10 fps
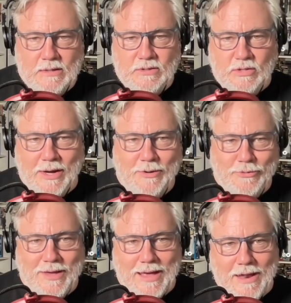So I don't
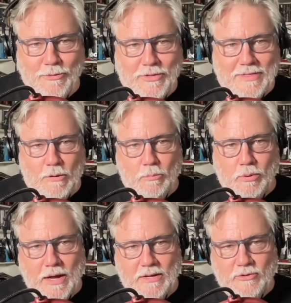think they were
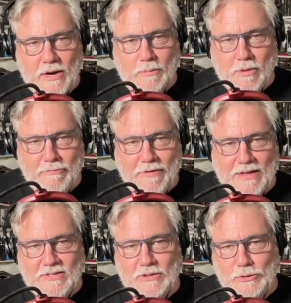trying to play
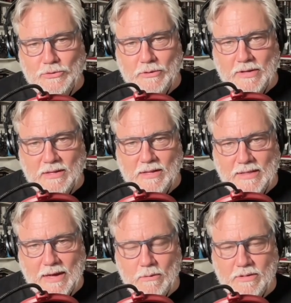fast and loose or anything like
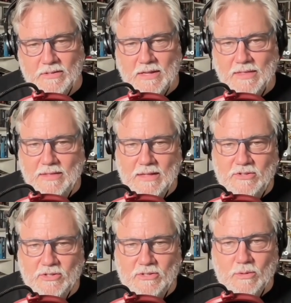that with us. I think that's
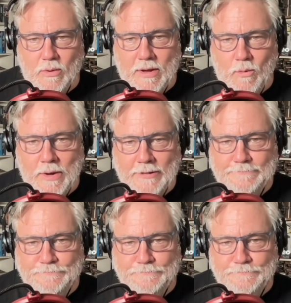just the way it went.